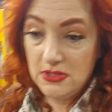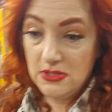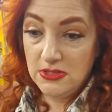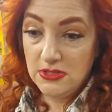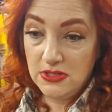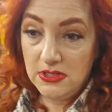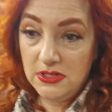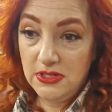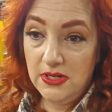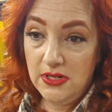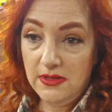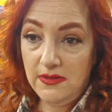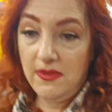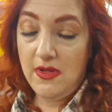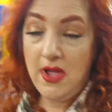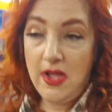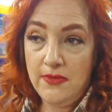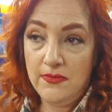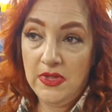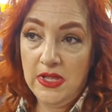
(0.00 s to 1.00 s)

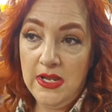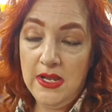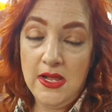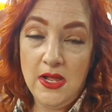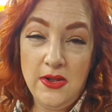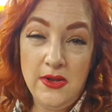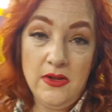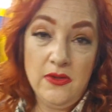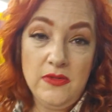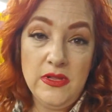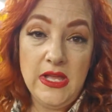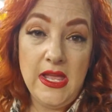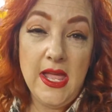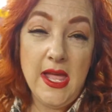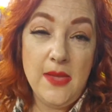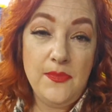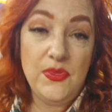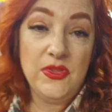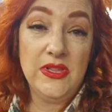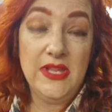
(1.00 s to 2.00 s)
And it only
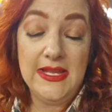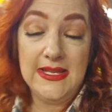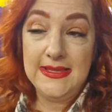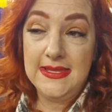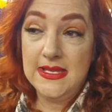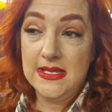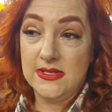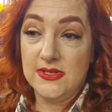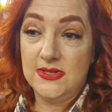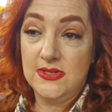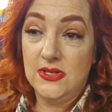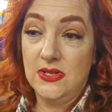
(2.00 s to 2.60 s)
happened like this.